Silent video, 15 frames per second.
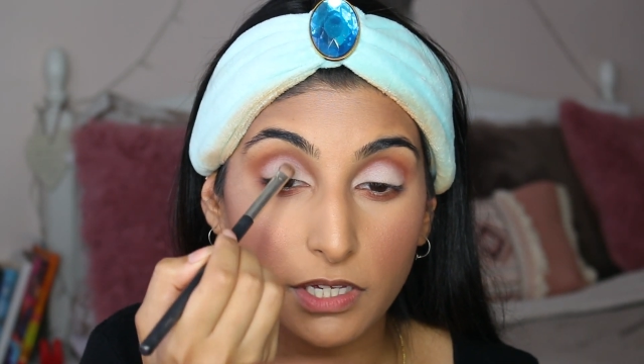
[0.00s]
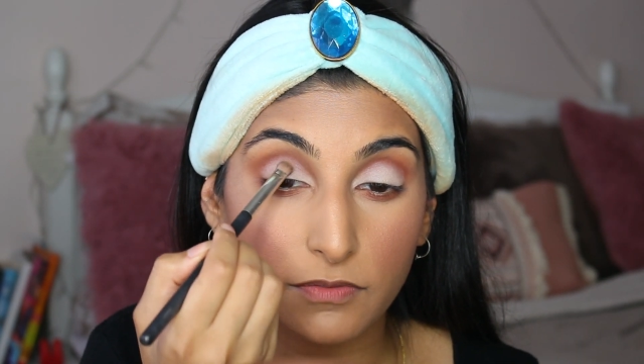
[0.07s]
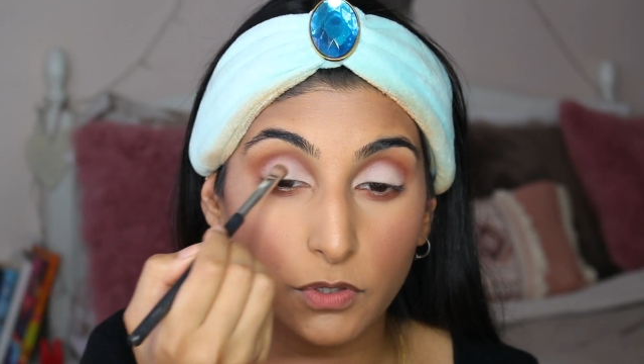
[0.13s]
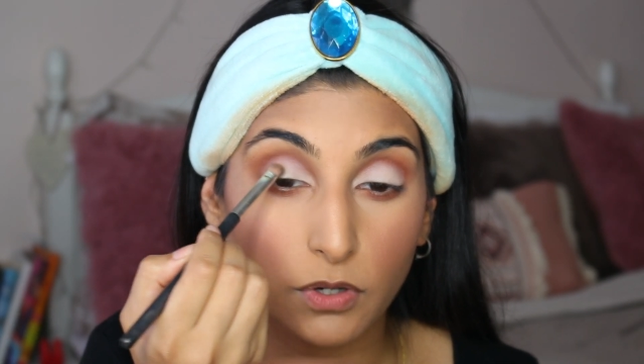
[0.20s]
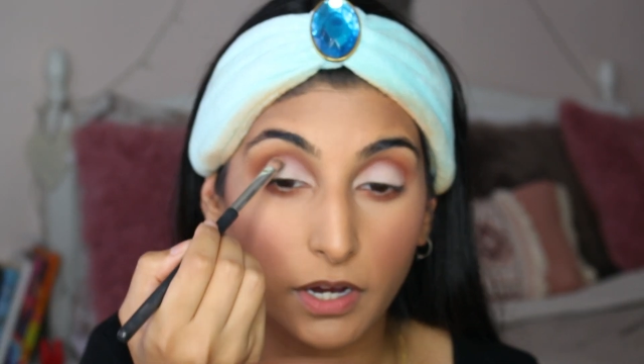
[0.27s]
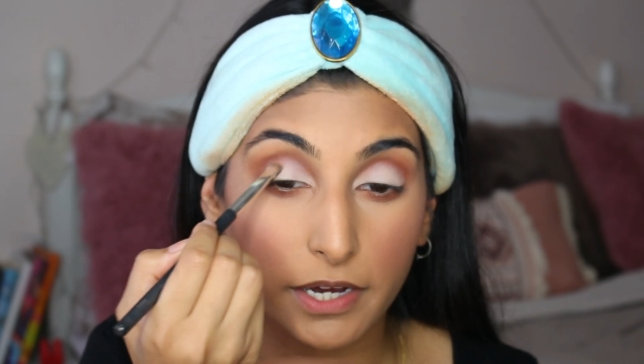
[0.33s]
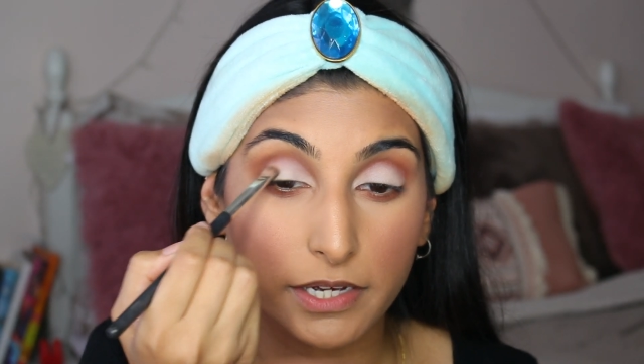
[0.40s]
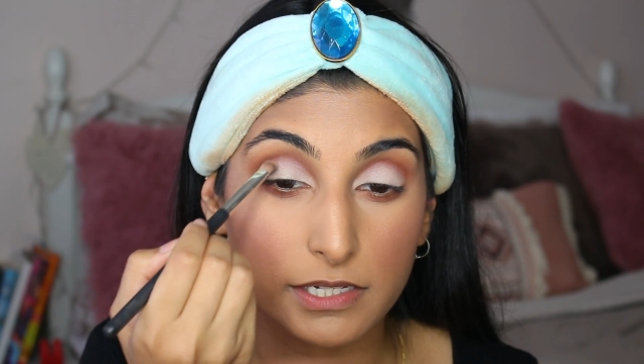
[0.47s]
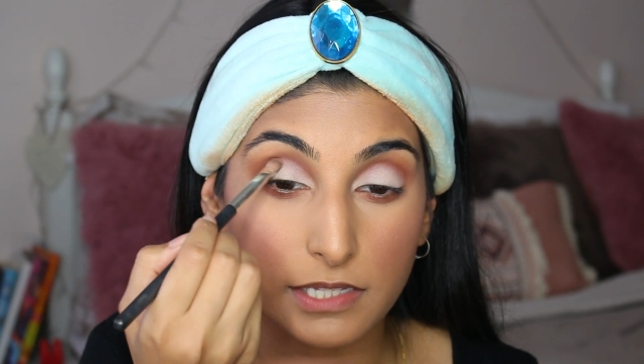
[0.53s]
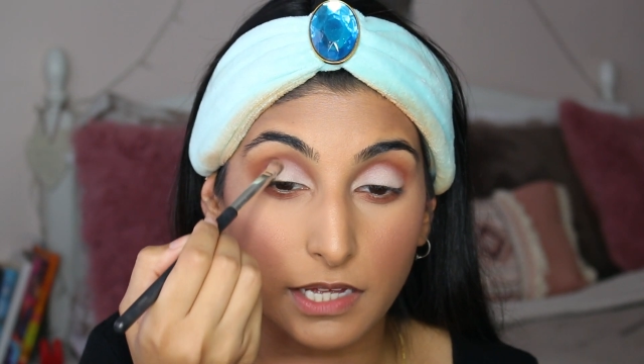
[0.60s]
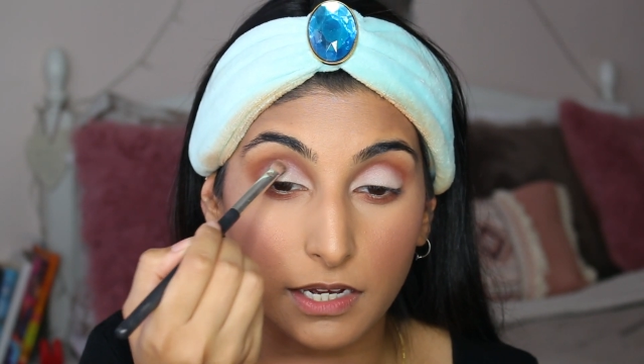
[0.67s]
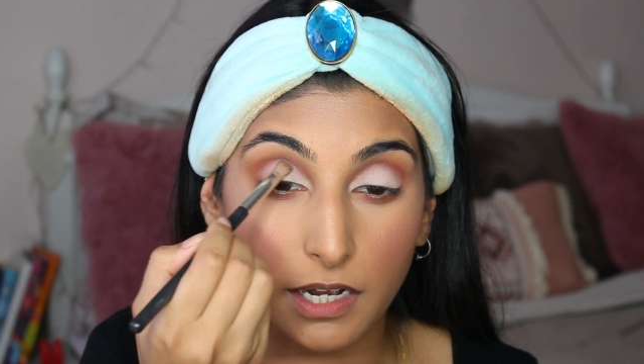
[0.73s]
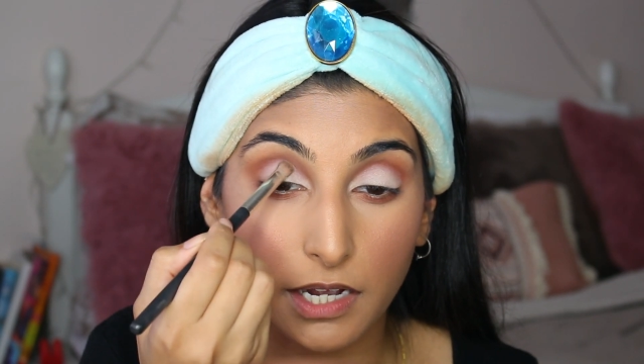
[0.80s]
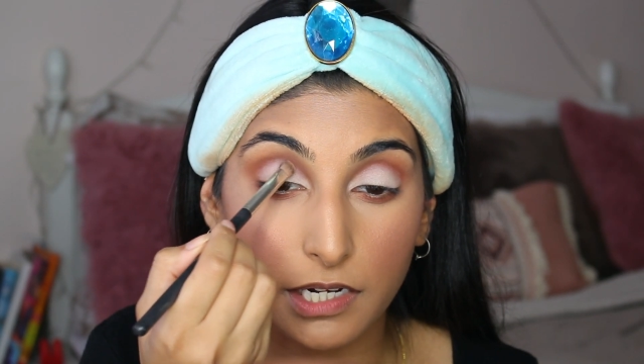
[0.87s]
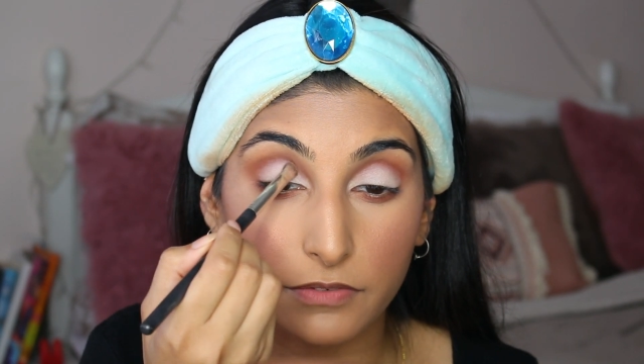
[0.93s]
give your eyes
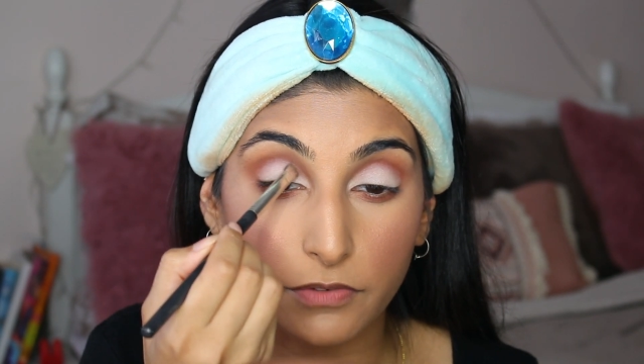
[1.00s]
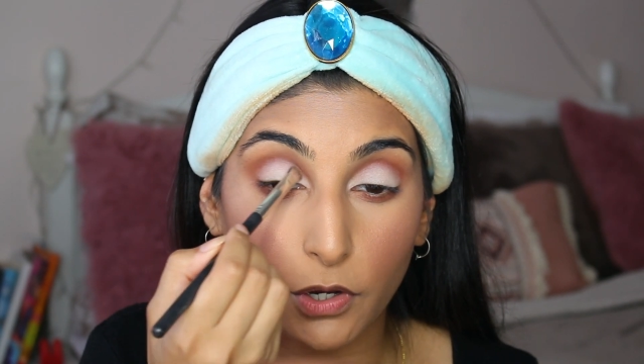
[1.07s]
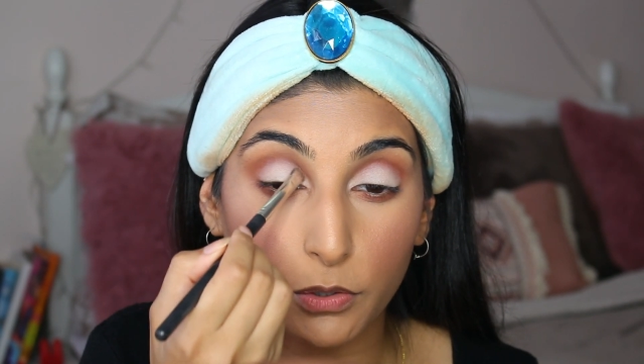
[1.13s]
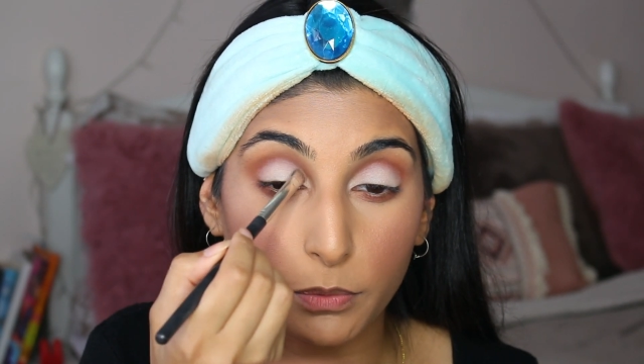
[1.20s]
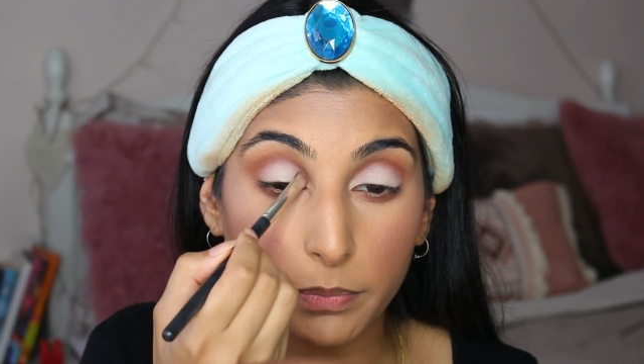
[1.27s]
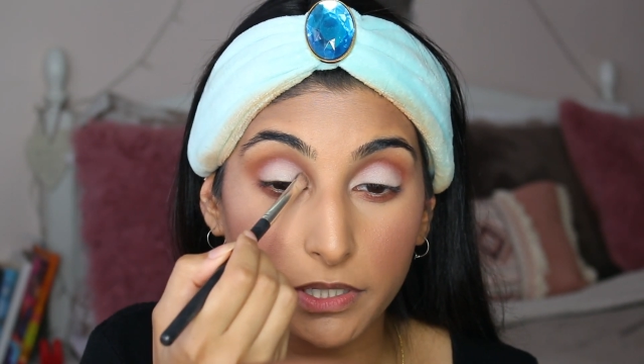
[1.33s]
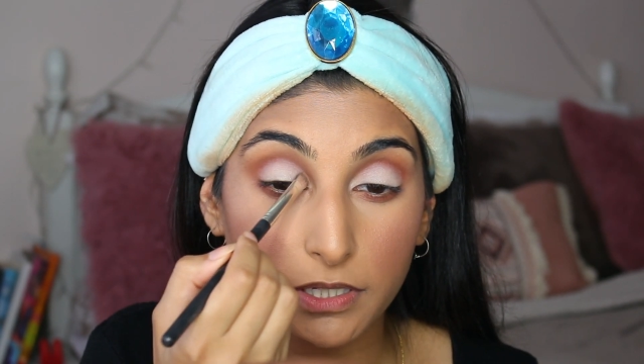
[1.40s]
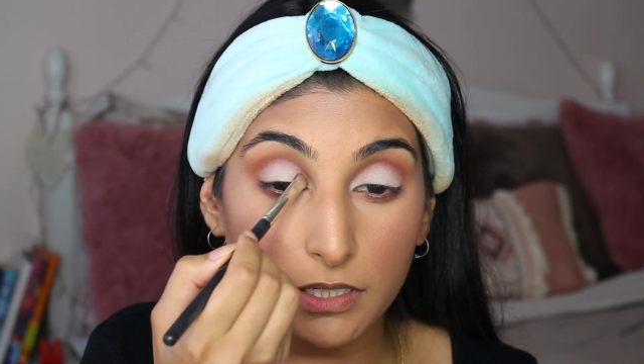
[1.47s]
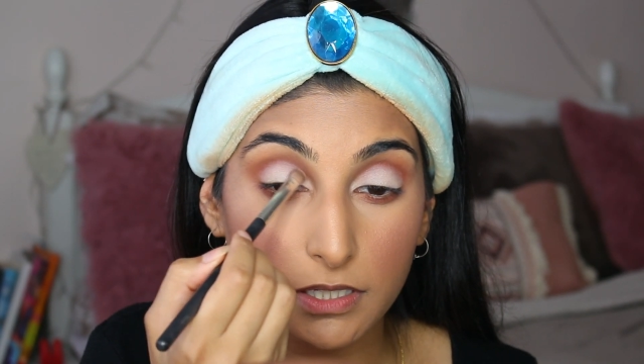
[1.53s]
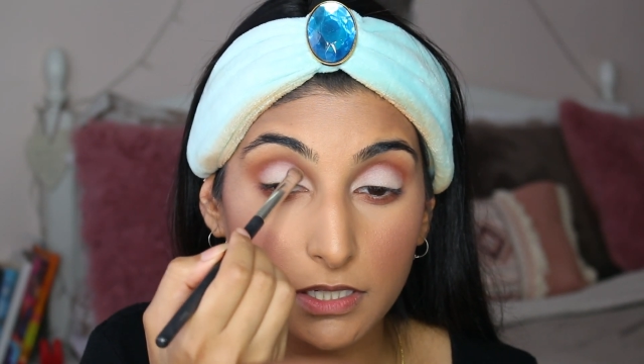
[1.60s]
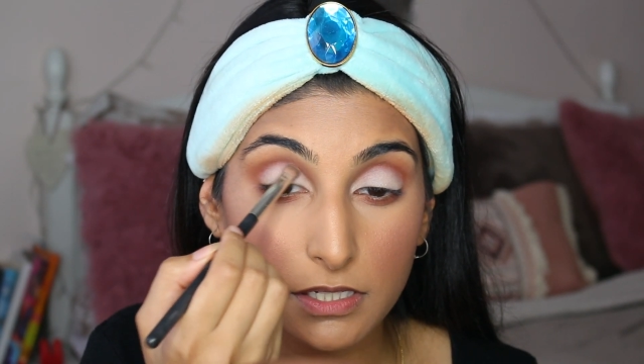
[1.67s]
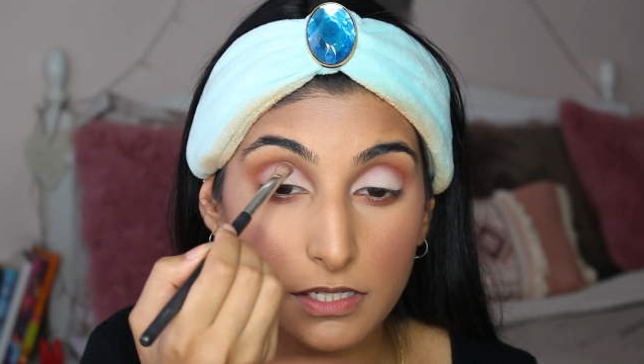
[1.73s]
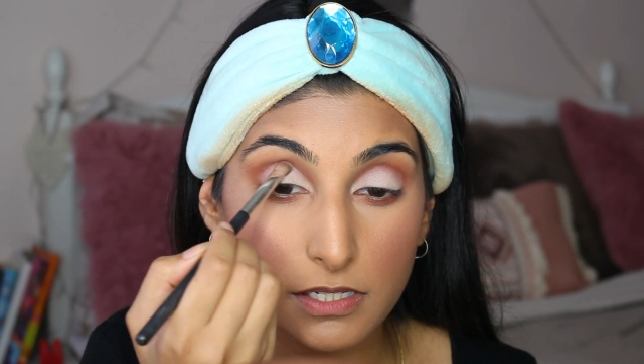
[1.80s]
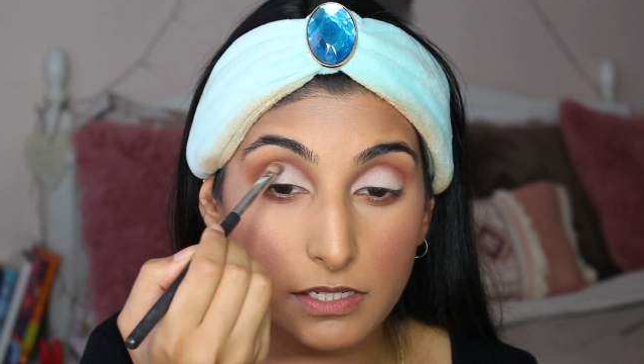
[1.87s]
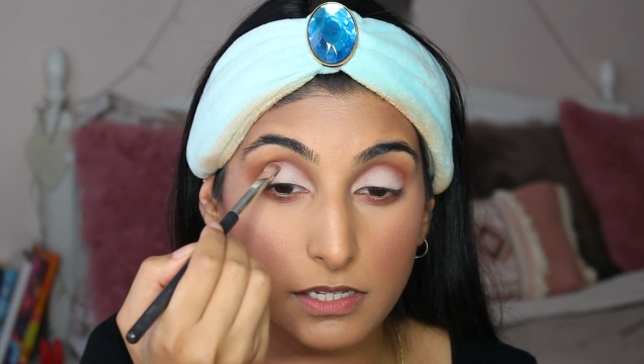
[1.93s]
that kind of
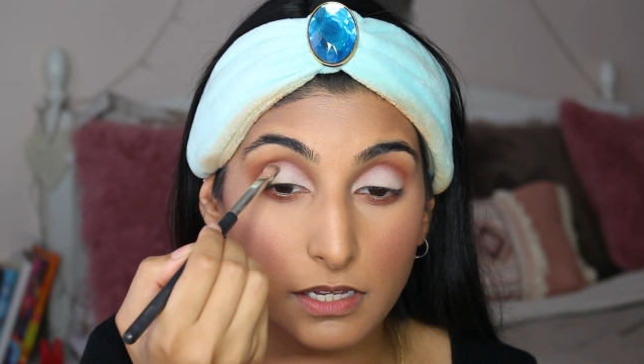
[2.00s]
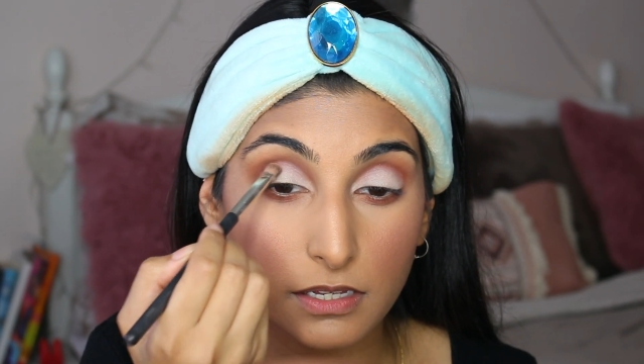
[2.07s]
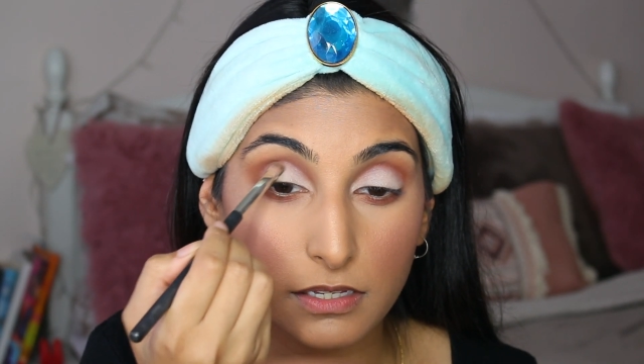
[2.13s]
openness.